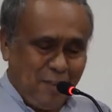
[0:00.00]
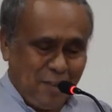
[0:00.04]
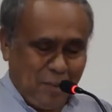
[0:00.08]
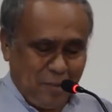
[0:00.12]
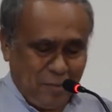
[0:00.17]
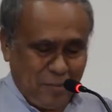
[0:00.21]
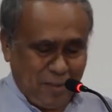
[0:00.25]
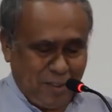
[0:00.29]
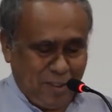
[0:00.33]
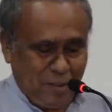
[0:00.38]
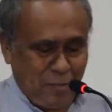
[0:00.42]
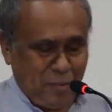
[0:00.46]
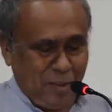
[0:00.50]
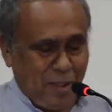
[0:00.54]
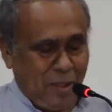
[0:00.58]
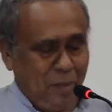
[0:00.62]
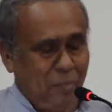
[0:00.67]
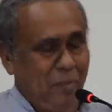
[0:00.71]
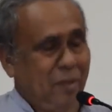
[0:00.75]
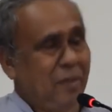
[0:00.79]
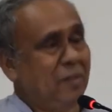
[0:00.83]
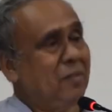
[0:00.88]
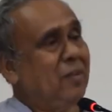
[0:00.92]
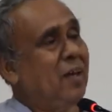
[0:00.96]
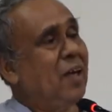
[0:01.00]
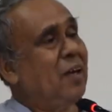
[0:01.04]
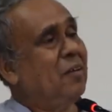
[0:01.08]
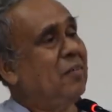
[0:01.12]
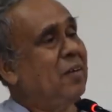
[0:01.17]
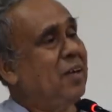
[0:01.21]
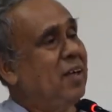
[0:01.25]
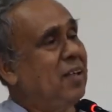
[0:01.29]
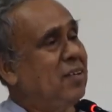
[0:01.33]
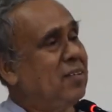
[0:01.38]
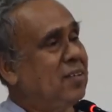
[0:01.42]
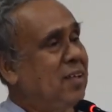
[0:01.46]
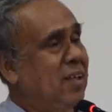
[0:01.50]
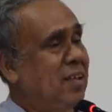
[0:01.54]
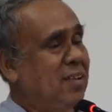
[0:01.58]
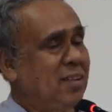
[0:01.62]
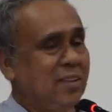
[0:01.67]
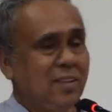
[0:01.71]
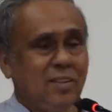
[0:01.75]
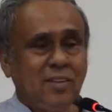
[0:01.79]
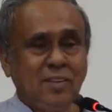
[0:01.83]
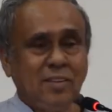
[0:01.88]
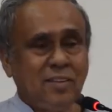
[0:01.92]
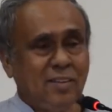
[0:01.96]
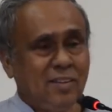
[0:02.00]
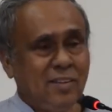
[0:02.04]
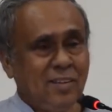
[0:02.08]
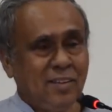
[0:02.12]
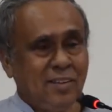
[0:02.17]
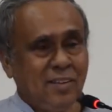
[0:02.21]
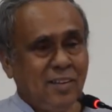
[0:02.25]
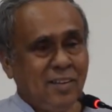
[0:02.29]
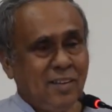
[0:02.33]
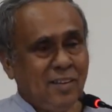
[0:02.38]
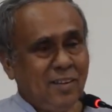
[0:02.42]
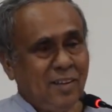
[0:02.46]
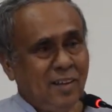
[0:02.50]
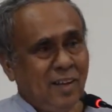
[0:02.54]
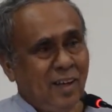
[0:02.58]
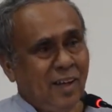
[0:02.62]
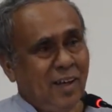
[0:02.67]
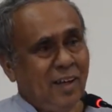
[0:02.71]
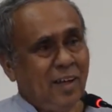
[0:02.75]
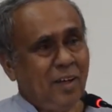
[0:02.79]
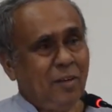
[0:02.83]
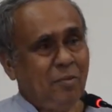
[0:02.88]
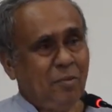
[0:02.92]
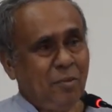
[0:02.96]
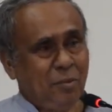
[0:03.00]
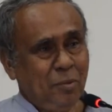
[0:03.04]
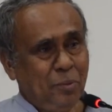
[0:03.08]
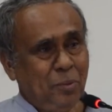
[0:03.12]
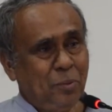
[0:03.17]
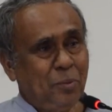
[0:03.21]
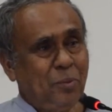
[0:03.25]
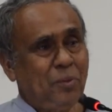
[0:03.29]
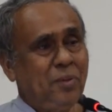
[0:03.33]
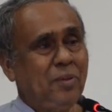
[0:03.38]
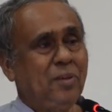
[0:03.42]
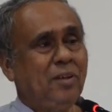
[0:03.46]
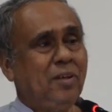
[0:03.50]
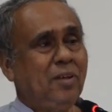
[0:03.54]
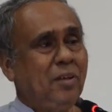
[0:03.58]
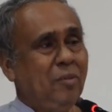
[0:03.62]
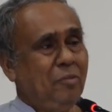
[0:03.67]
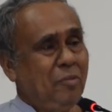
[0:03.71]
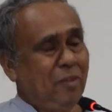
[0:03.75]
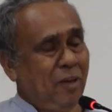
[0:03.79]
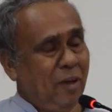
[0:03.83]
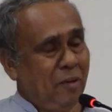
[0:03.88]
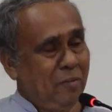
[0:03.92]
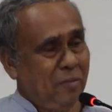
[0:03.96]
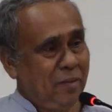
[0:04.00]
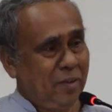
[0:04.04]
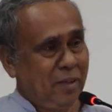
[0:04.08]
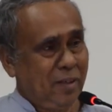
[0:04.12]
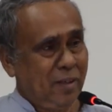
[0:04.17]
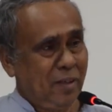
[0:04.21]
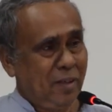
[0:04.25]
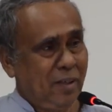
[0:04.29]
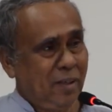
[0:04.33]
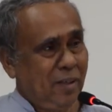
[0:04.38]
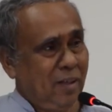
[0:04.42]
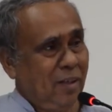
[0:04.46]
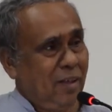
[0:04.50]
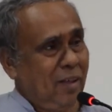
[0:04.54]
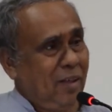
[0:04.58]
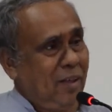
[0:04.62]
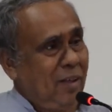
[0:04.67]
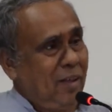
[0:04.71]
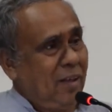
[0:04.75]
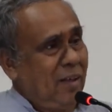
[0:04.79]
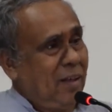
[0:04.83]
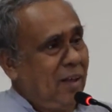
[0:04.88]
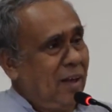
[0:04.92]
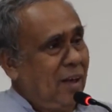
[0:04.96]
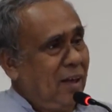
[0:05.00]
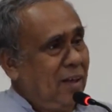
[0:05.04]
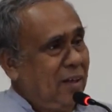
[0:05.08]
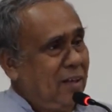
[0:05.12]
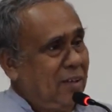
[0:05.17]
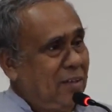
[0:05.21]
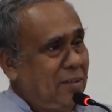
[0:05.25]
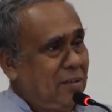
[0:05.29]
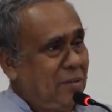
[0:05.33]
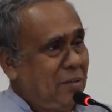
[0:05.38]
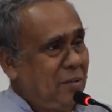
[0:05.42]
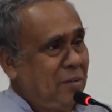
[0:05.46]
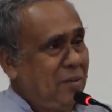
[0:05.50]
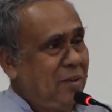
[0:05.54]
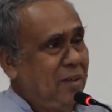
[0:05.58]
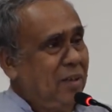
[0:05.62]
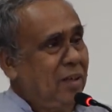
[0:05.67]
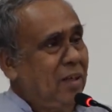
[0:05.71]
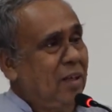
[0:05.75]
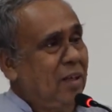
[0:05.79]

we may be able to have a discussion. And if you haven't understood